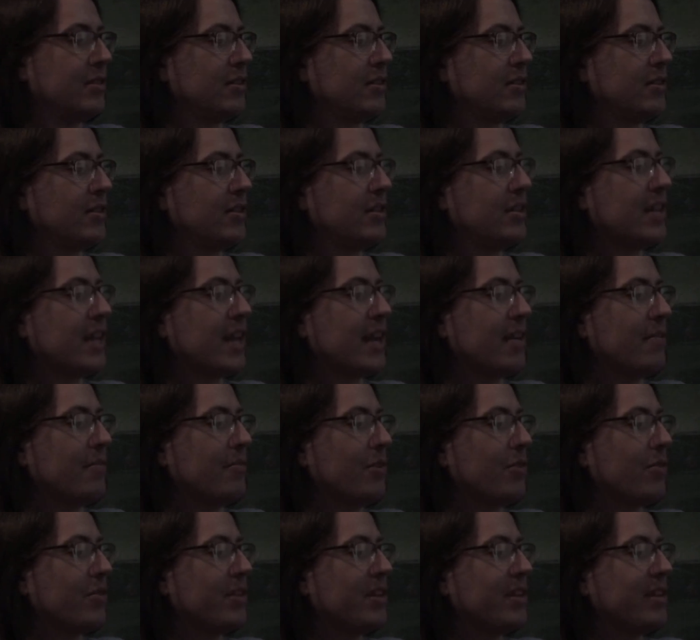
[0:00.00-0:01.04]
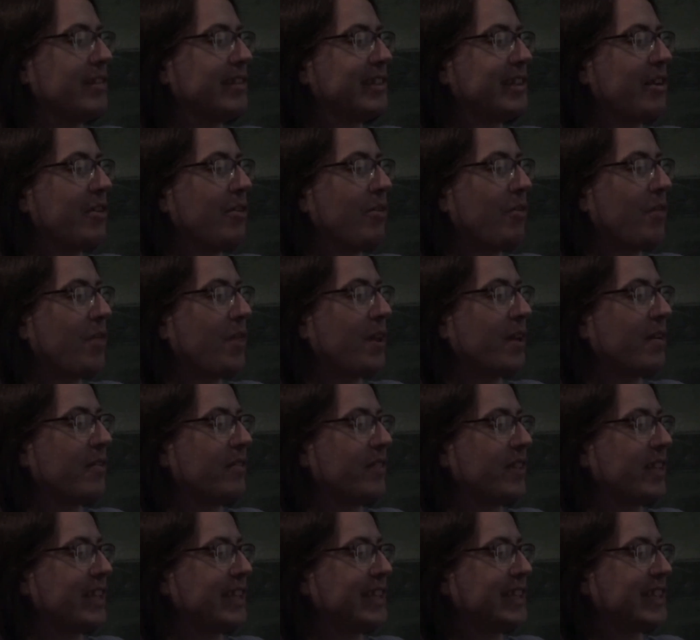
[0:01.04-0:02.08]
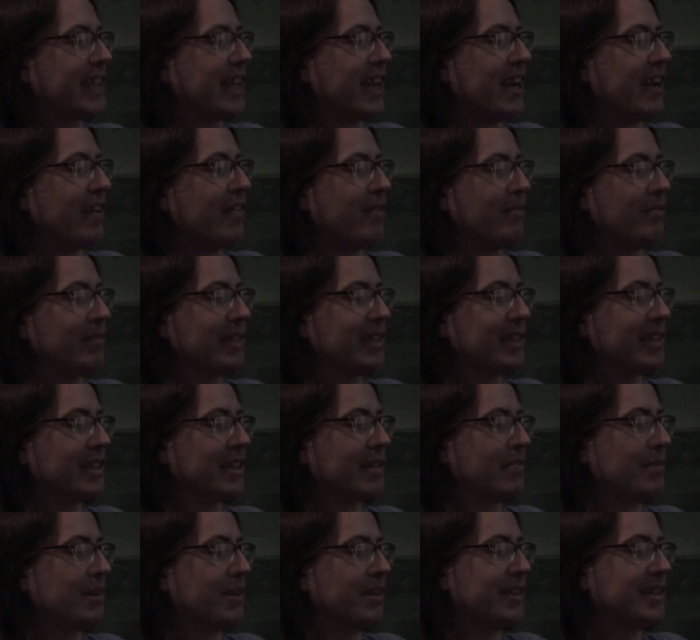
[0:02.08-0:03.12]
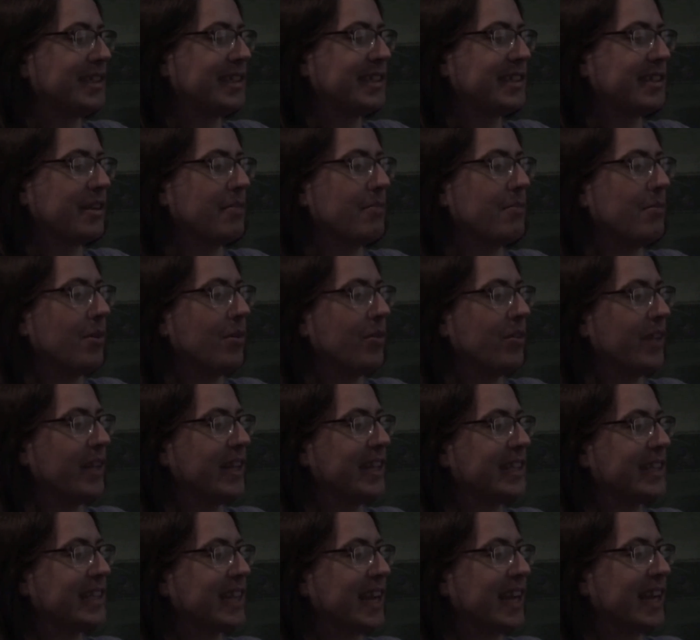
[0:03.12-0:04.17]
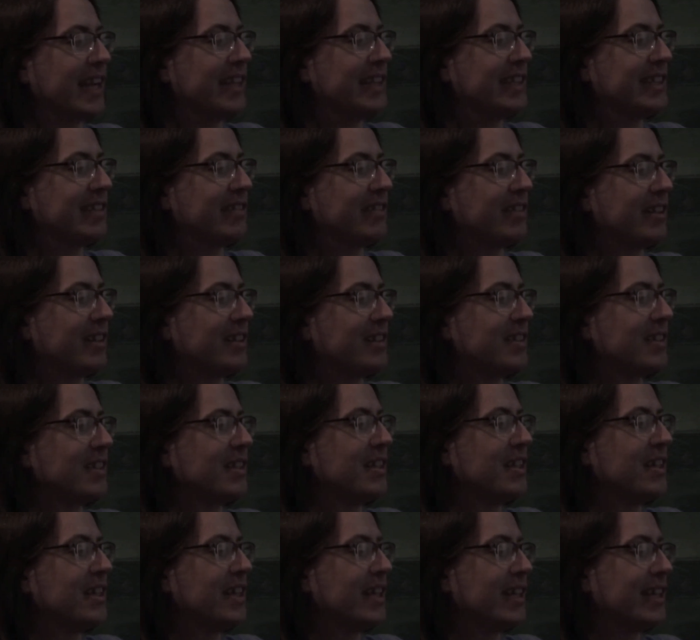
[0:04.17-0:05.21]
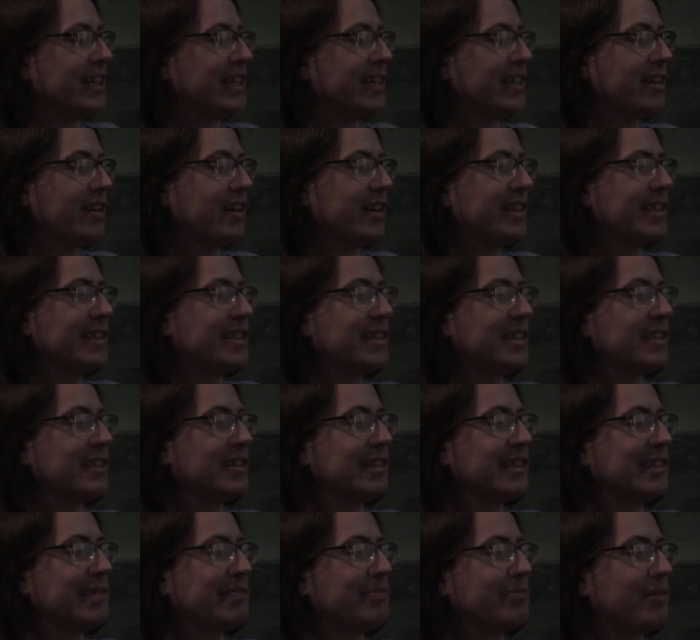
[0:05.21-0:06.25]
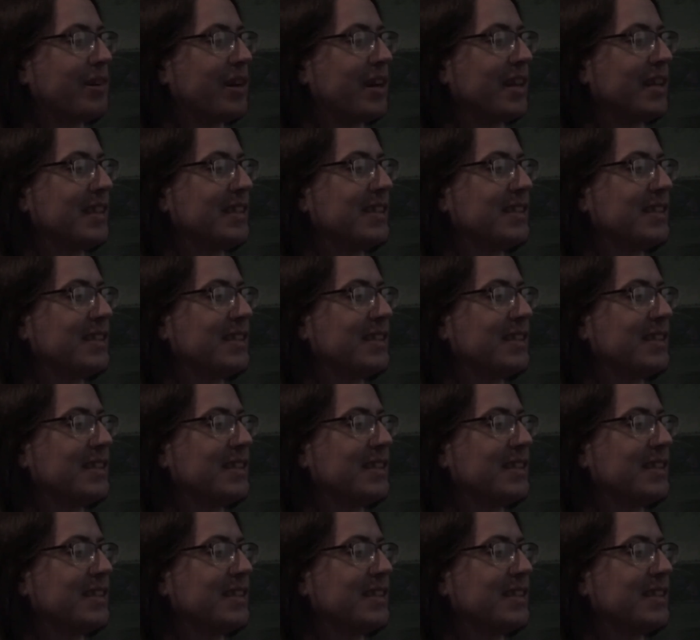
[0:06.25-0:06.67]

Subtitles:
And again, I'm not going to use the whole thing on this layer, I'm just going to put some on this layer so that it's a nice little spread.